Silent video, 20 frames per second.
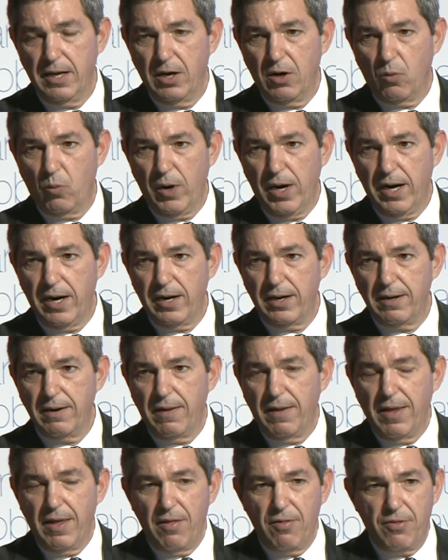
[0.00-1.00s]
where
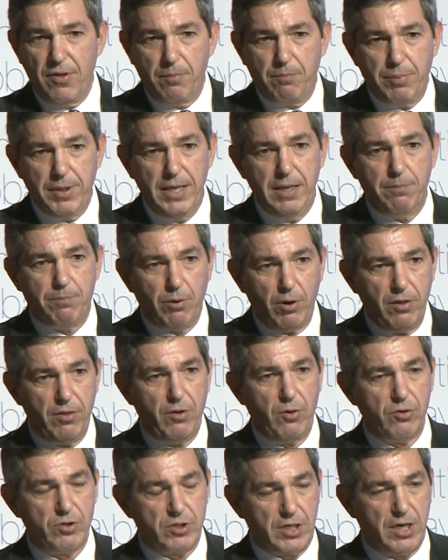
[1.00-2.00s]
the people in
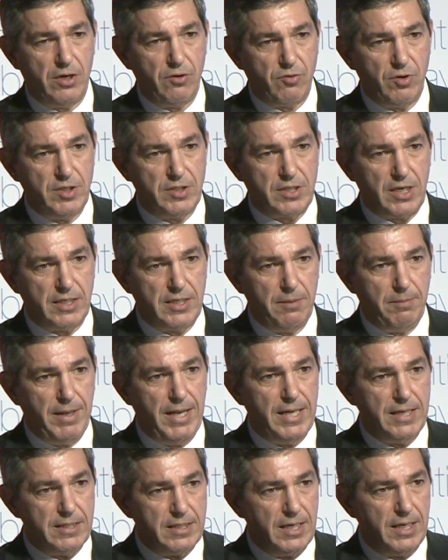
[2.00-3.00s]
those countries are
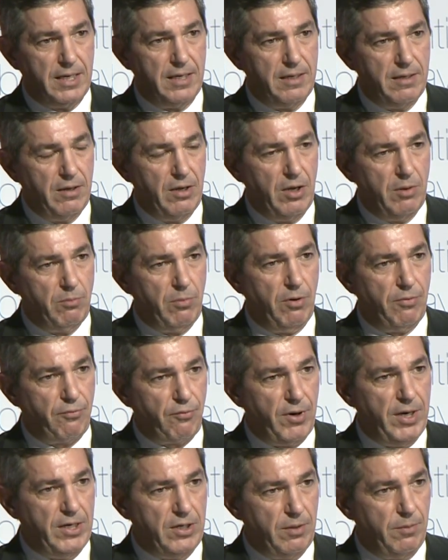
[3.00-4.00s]
demanding more
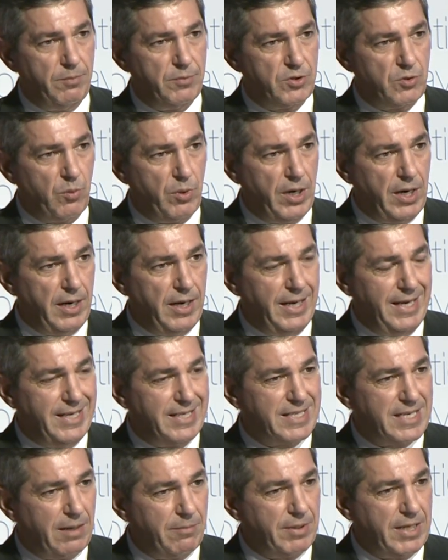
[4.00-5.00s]
freedoms, where in
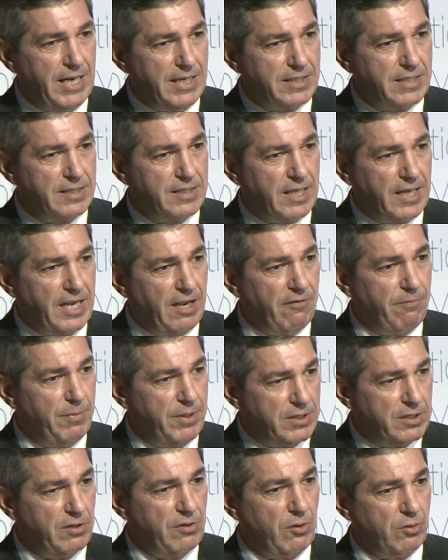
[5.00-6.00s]
some cases the
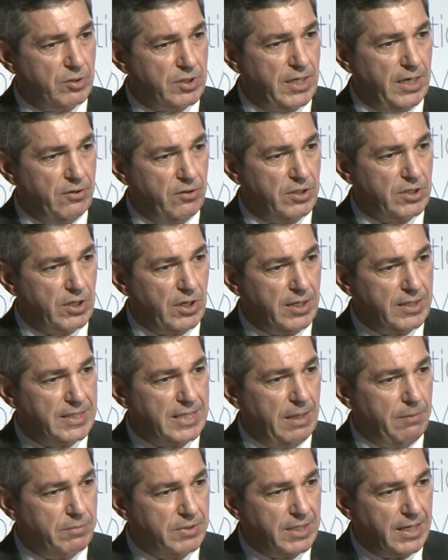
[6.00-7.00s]
governments of those countries are
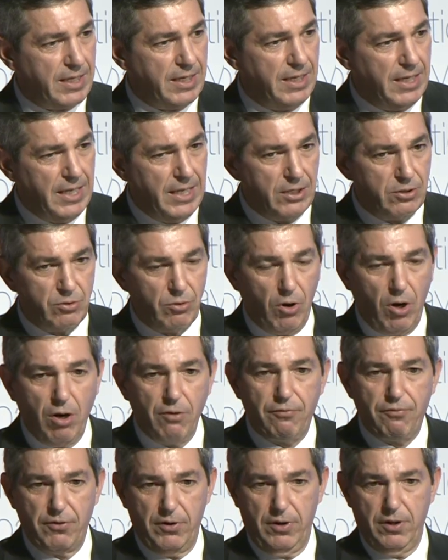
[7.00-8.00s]
attempting to
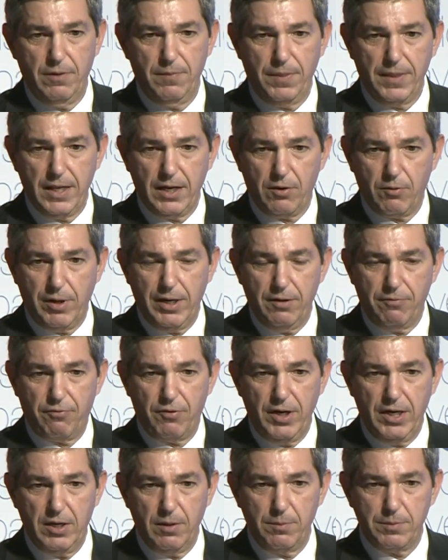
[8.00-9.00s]
offer greater
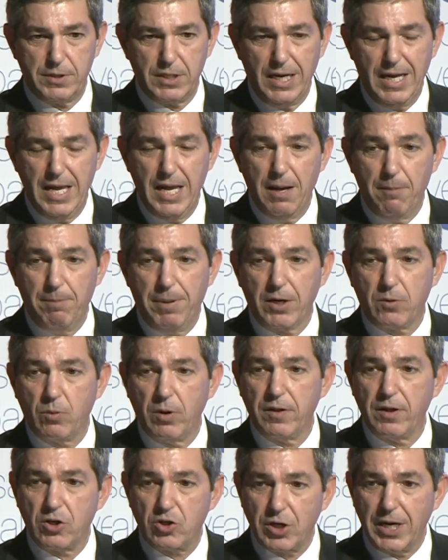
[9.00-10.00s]
freedoms, but
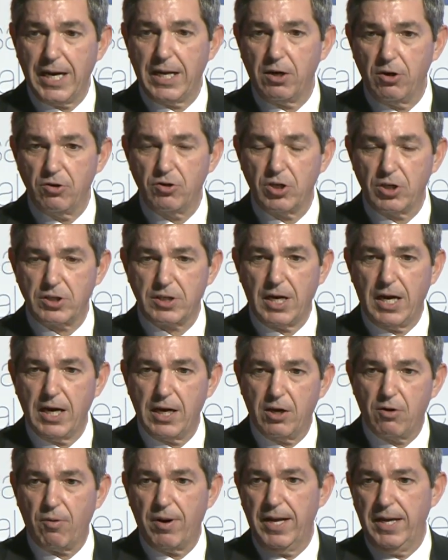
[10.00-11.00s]
where the challenges are
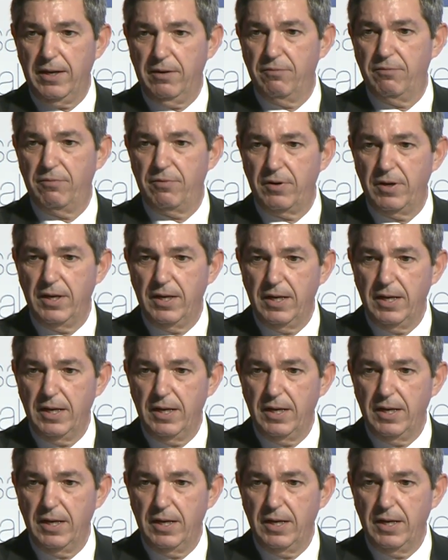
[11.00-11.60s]
grave.